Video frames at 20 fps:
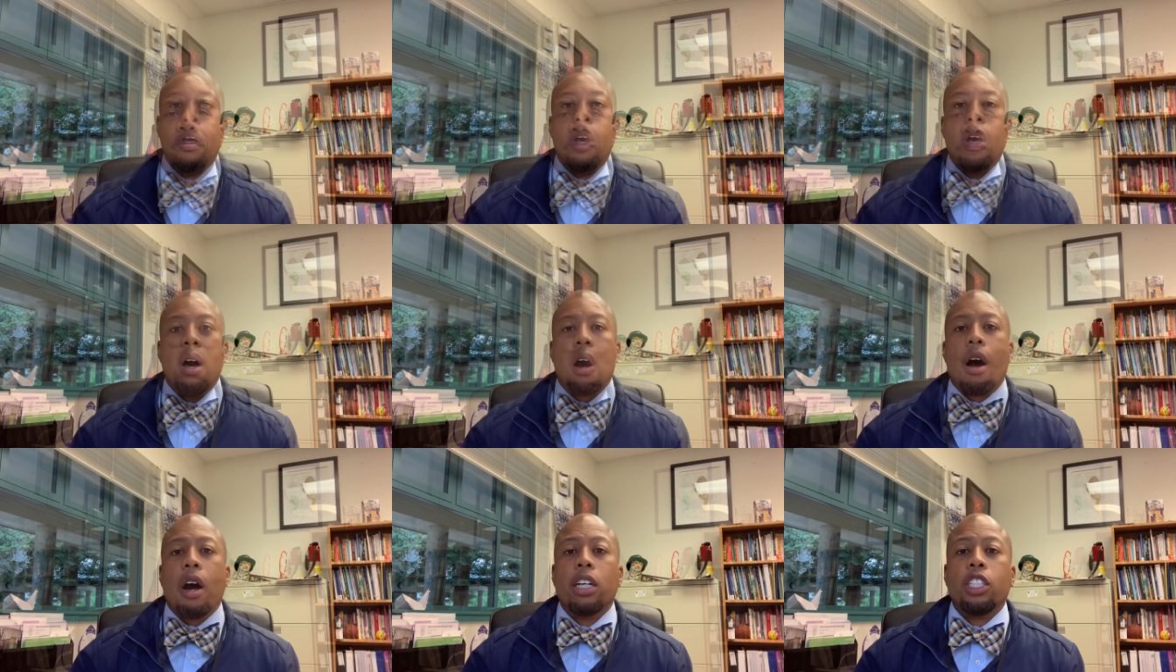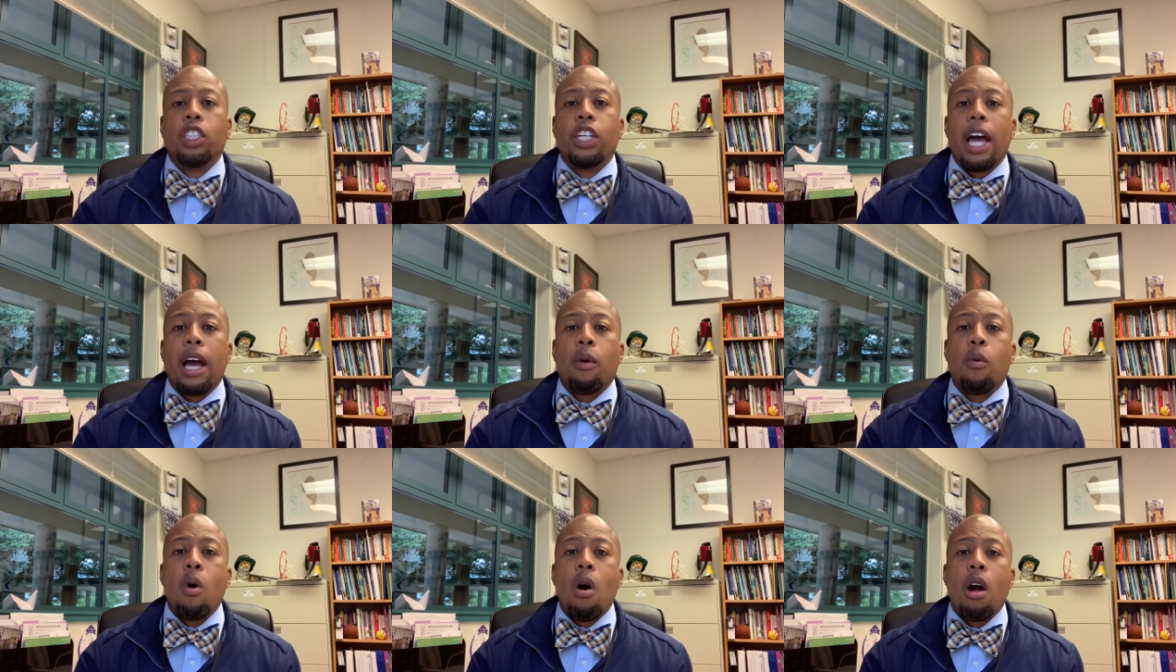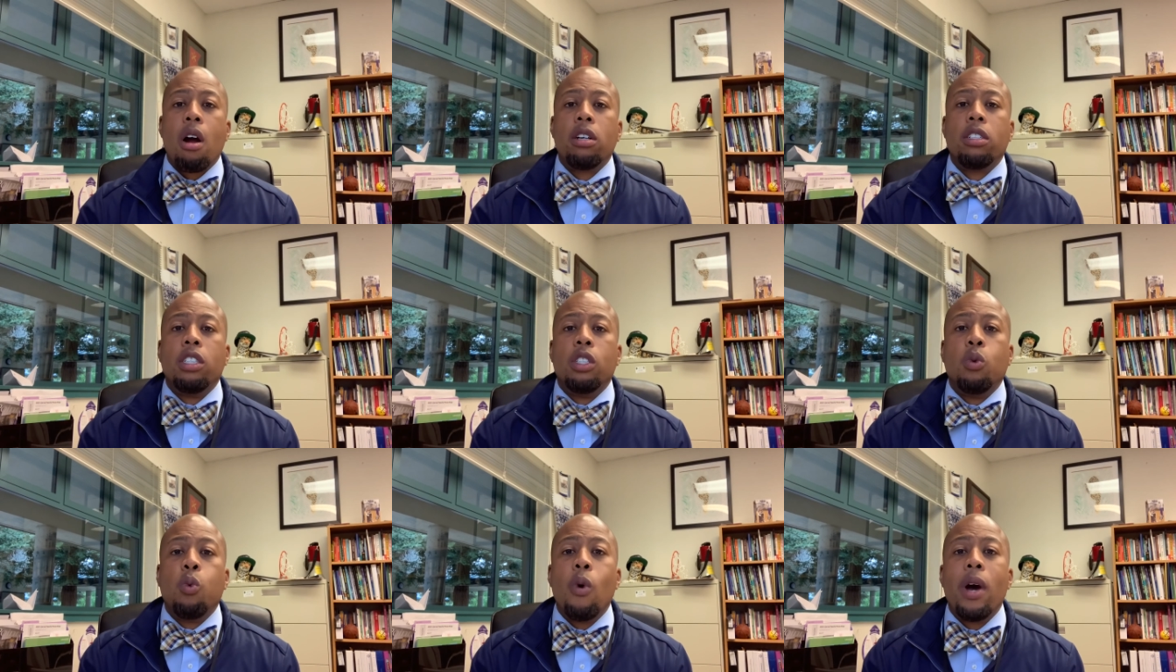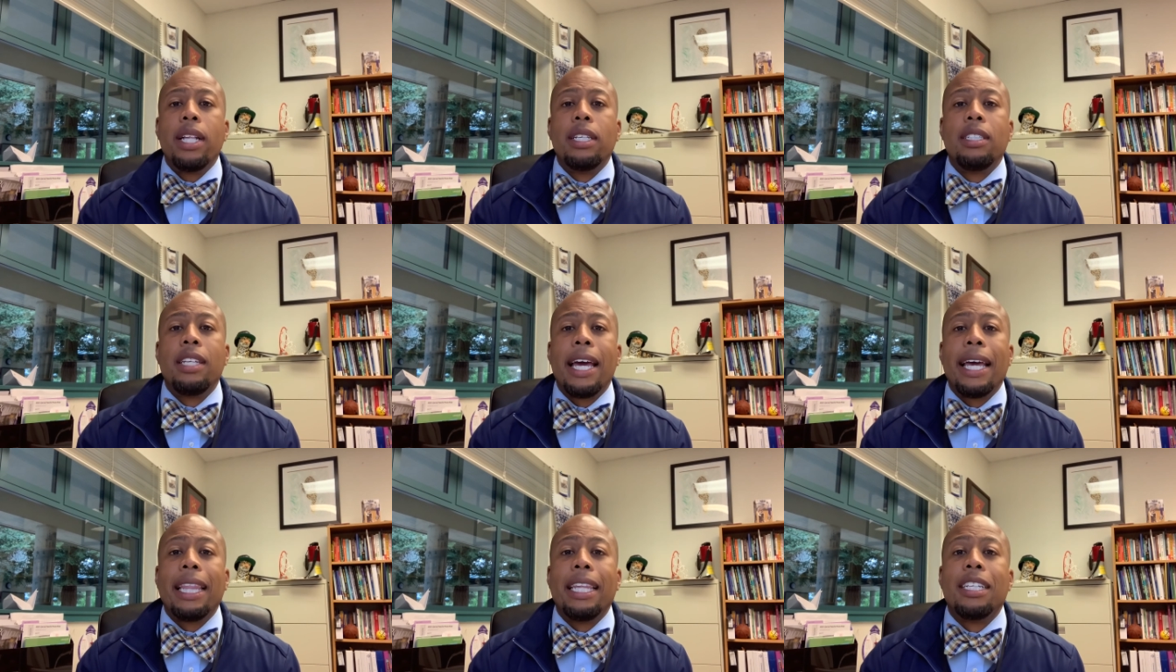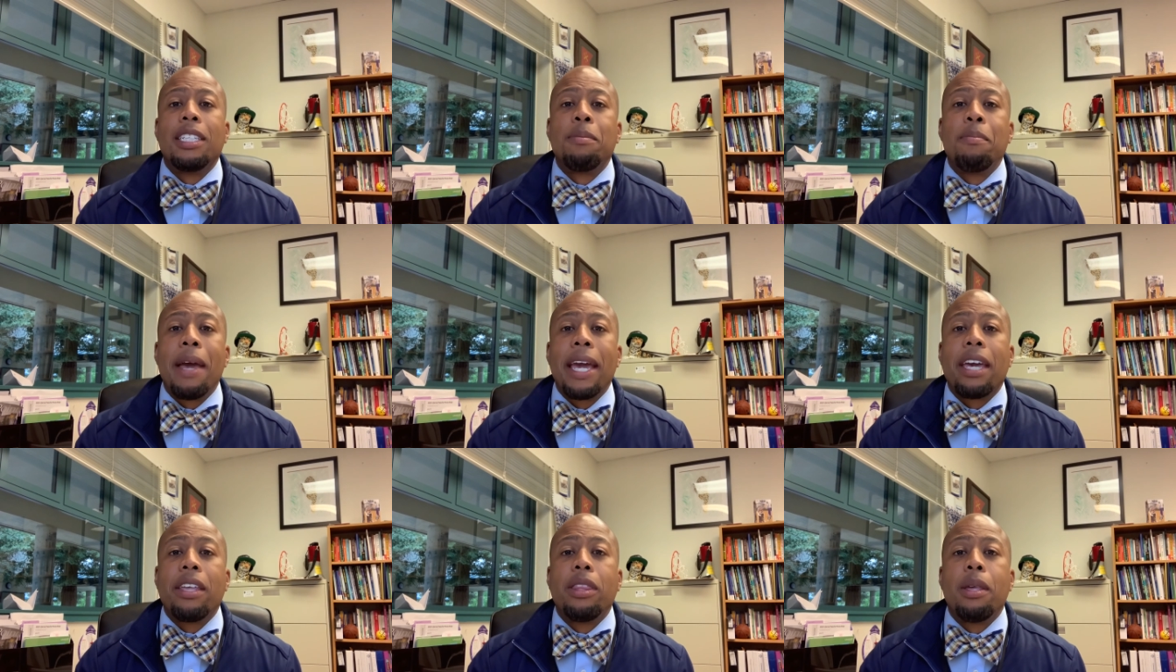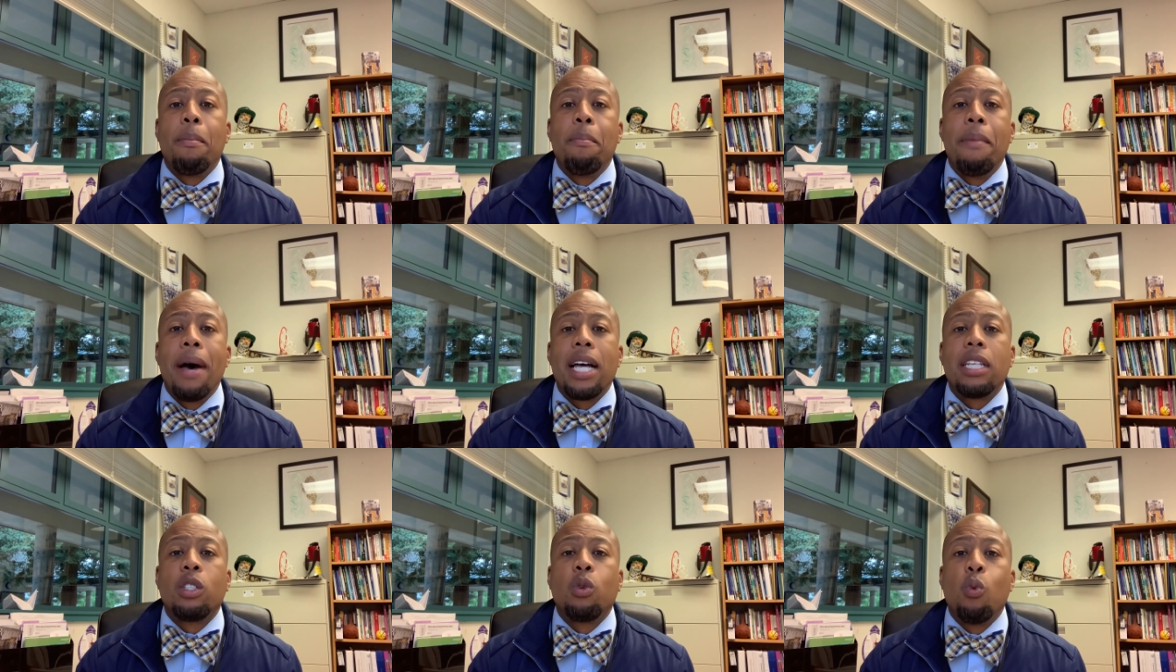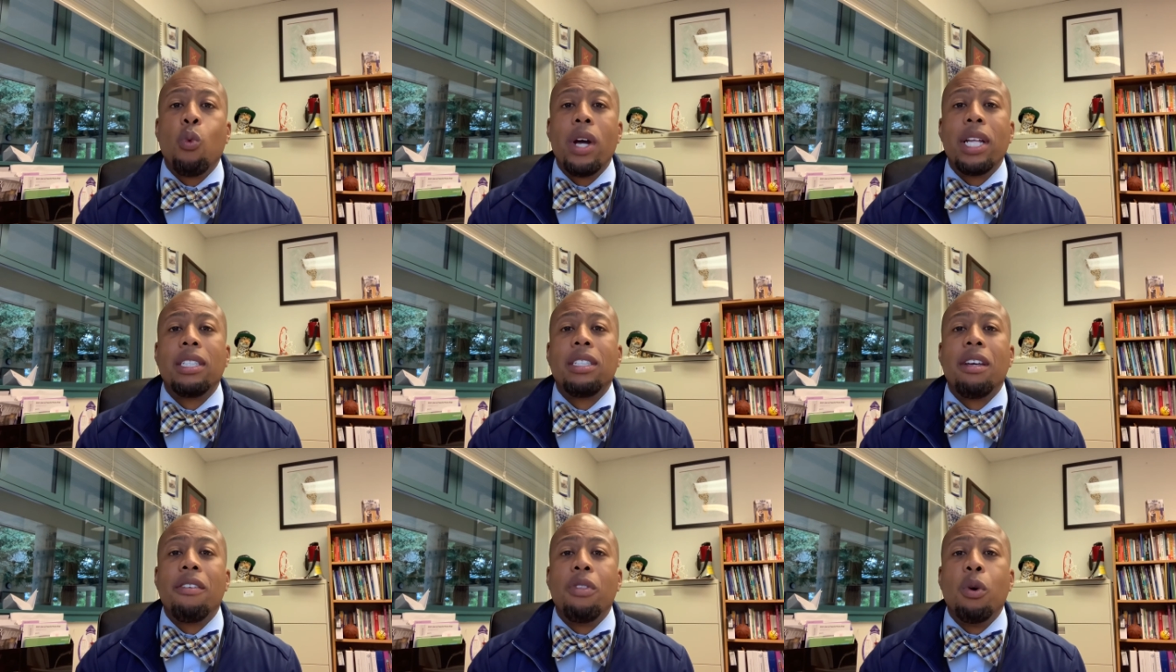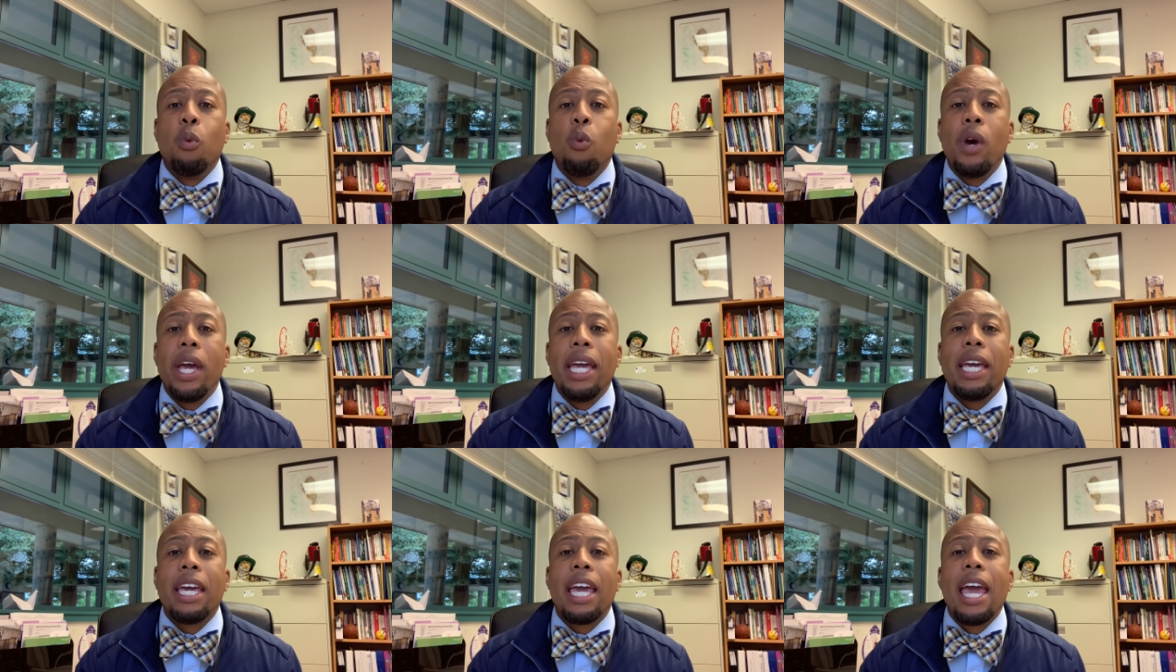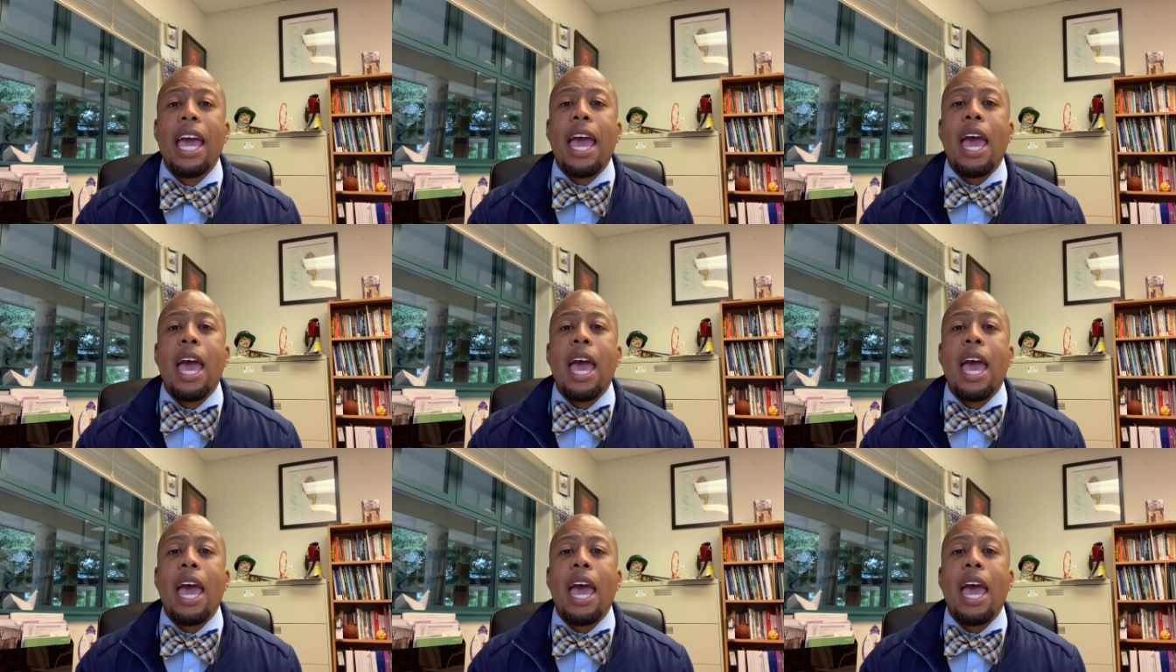All right, Jaguars, it's Wednesday. Let's make it the best Wednesday of the week,